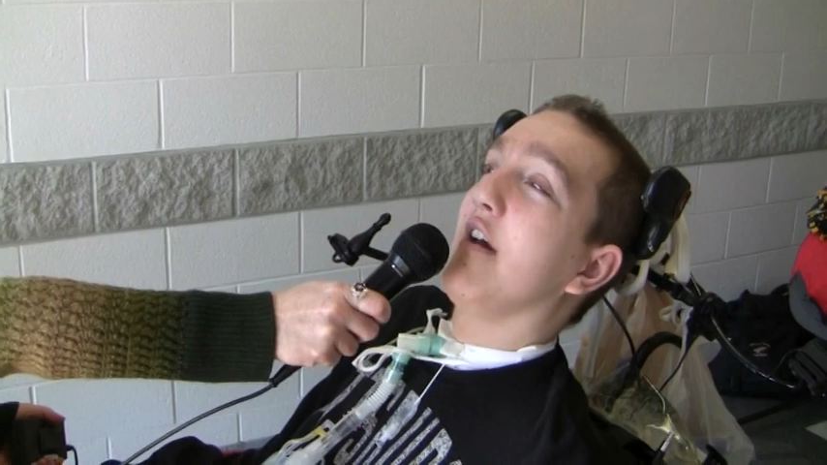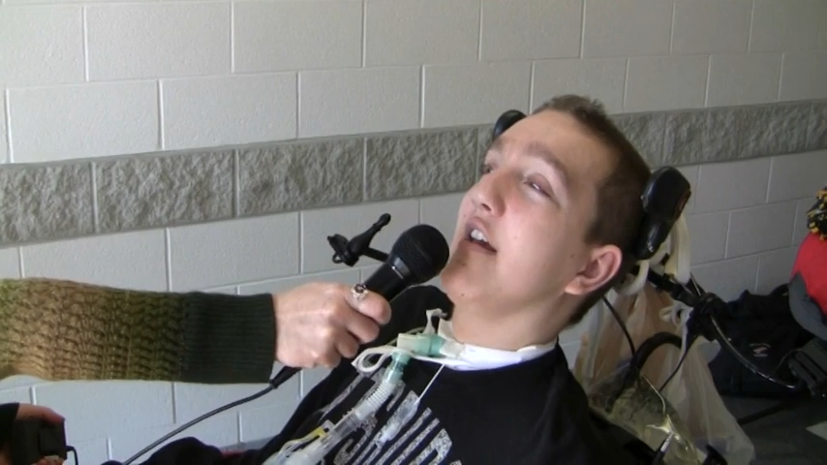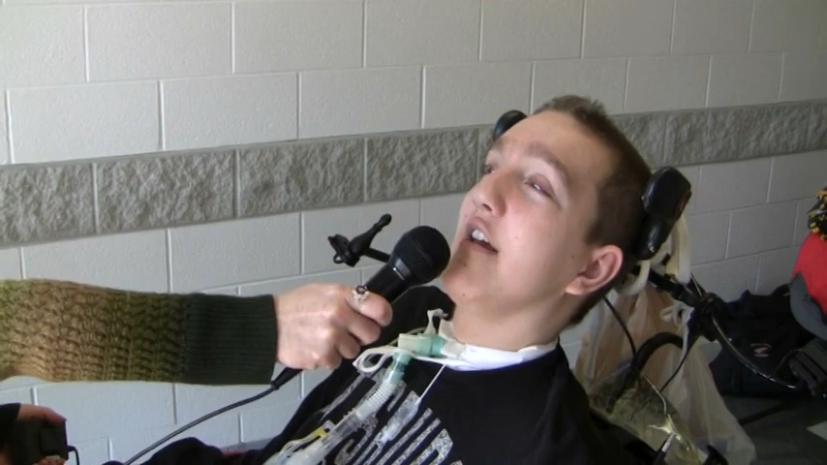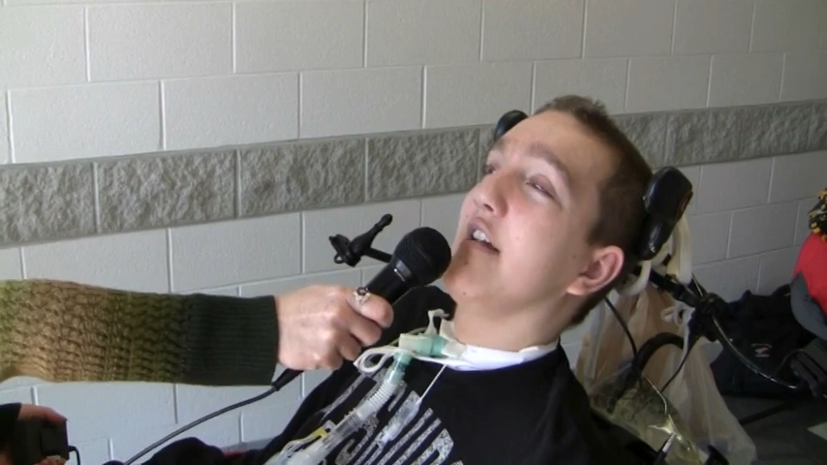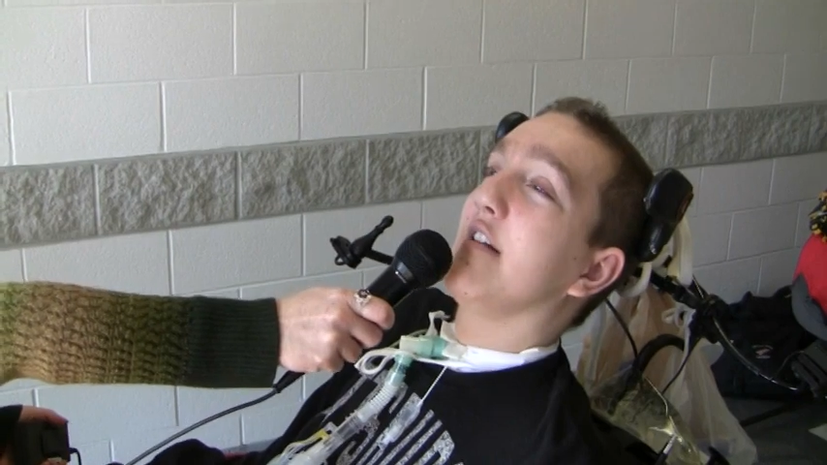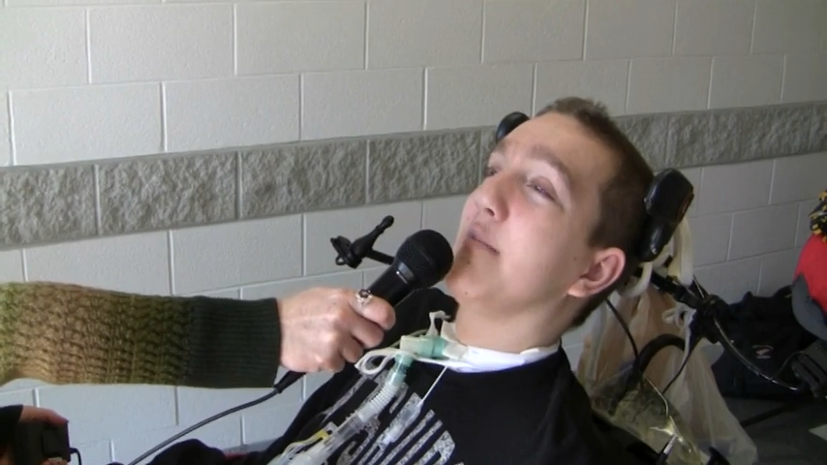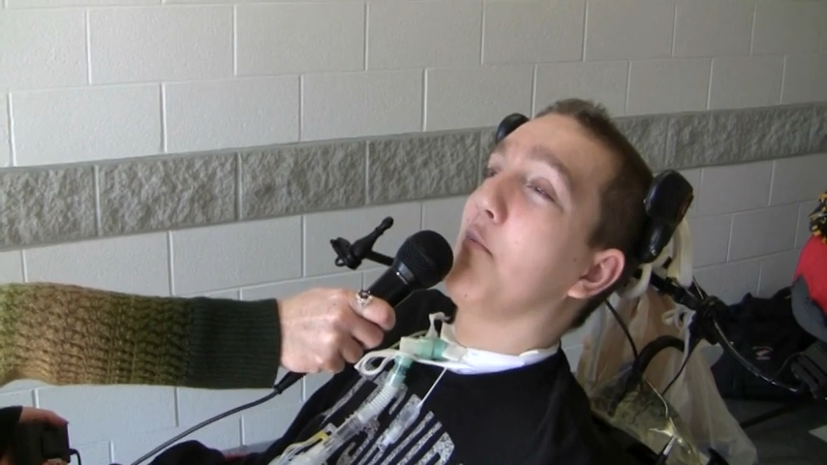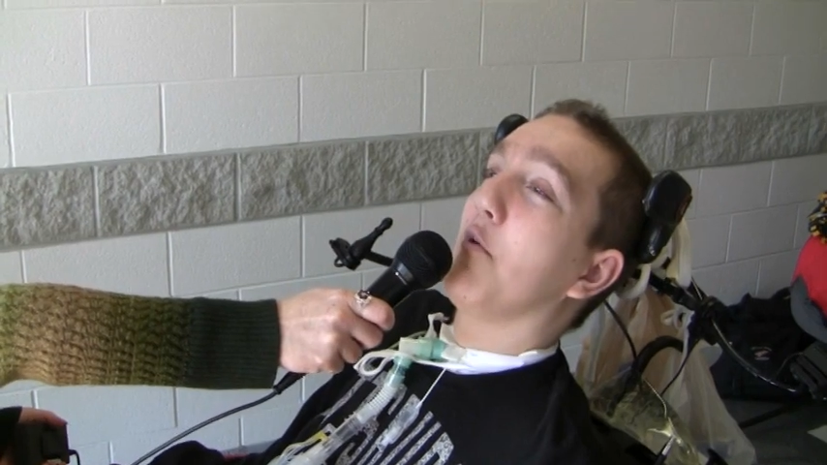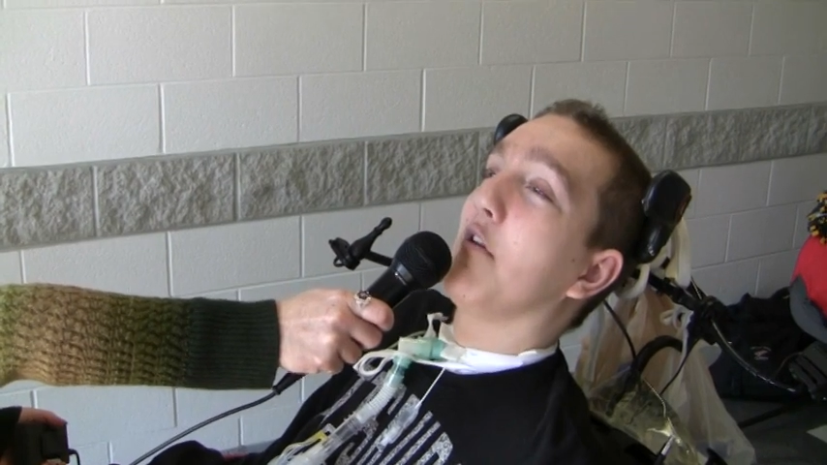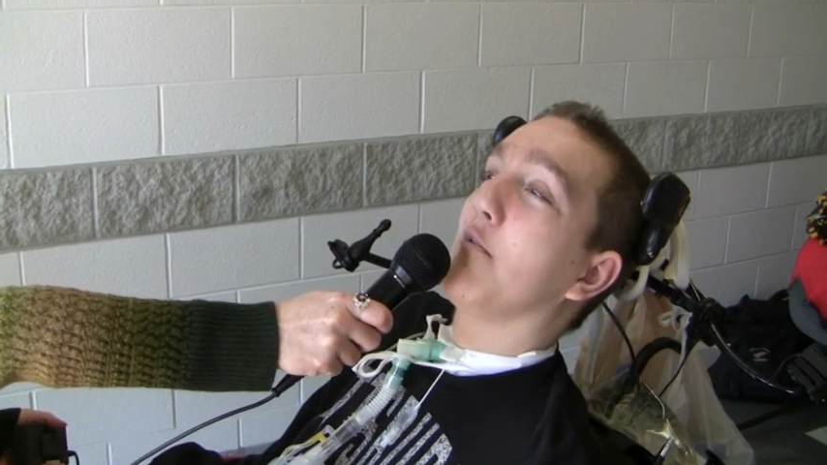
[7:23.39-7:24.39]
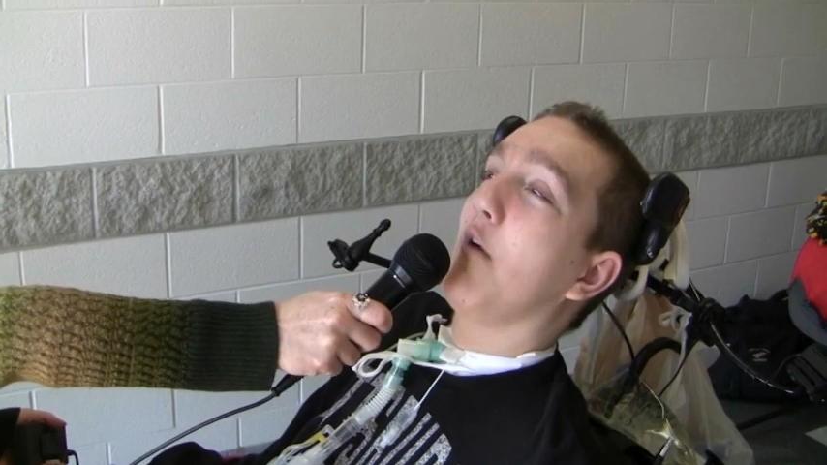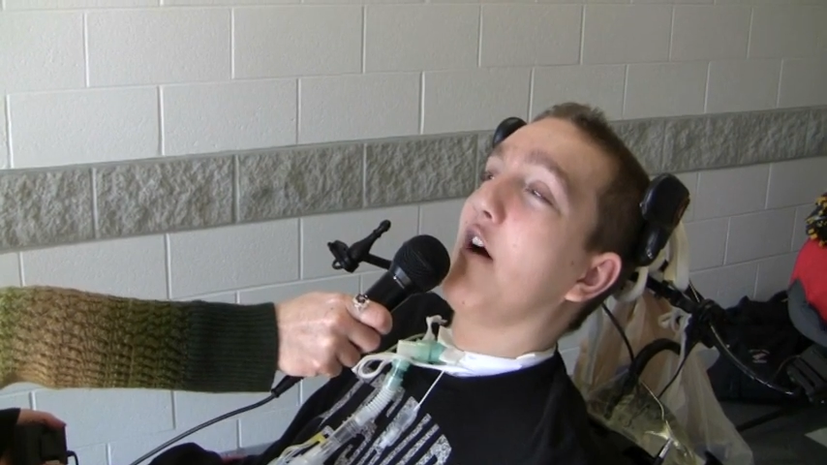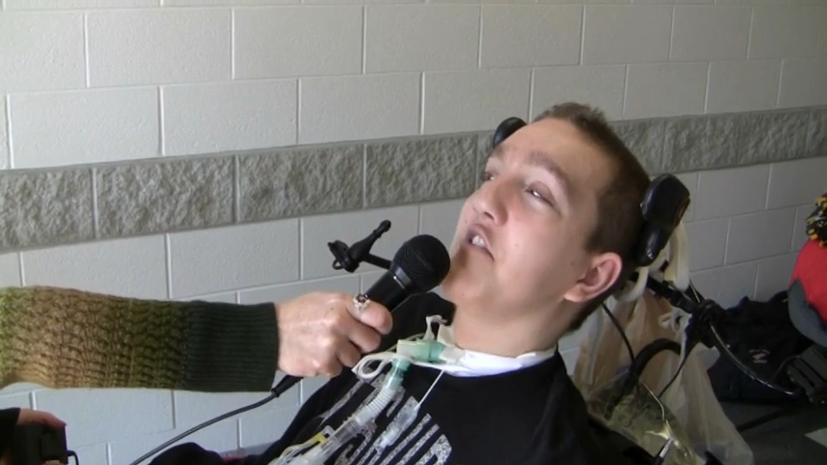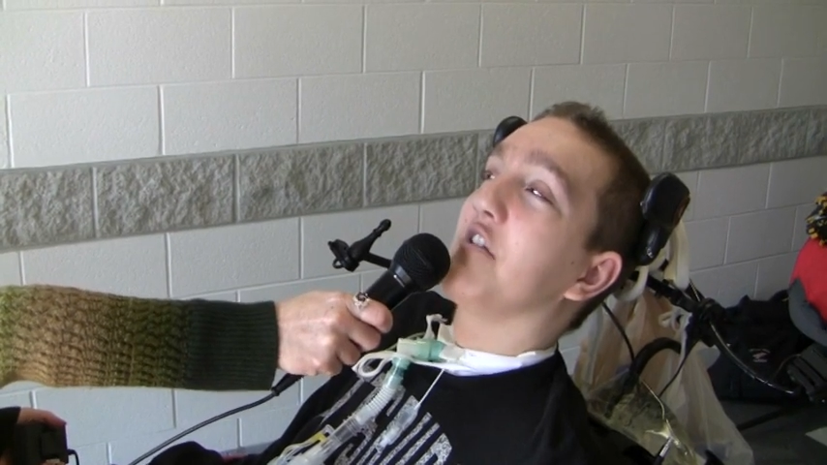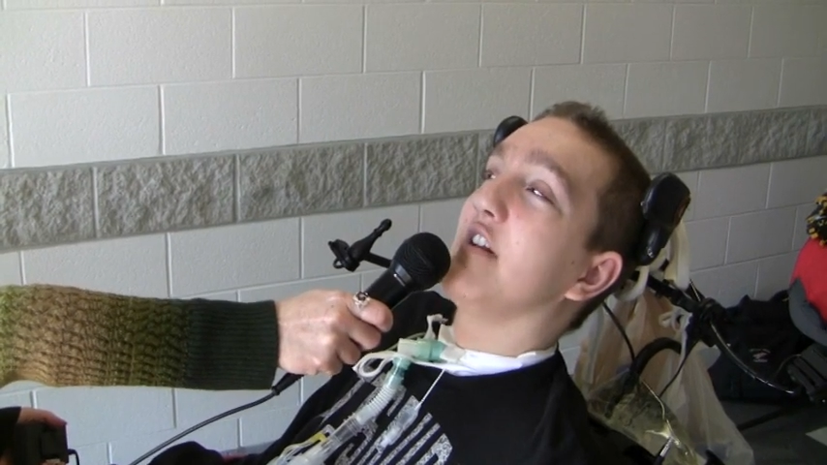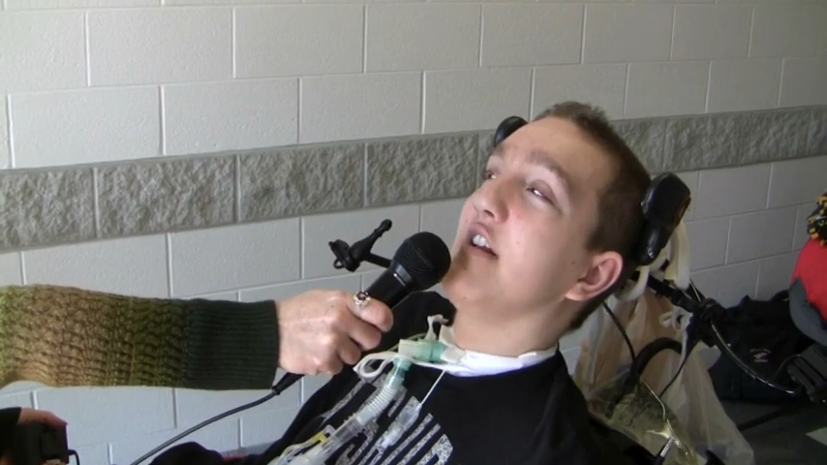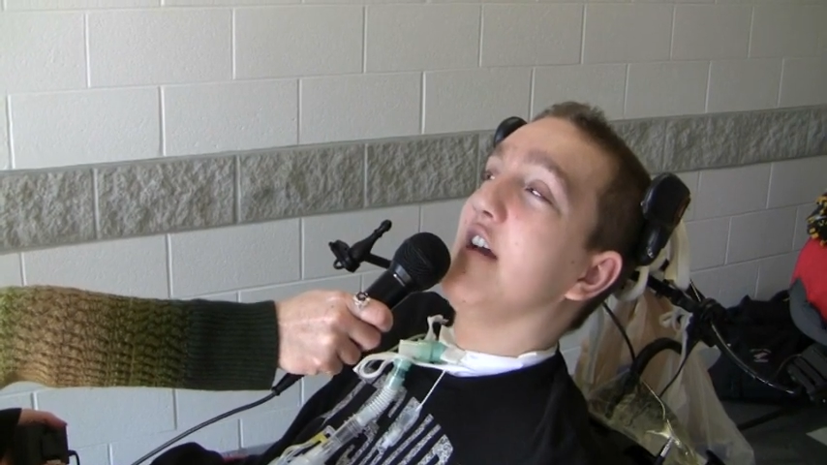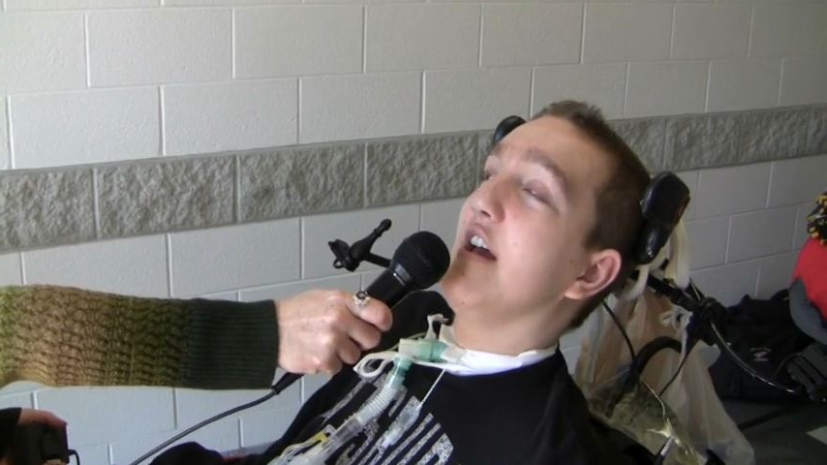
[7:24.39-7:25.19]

is sports watching,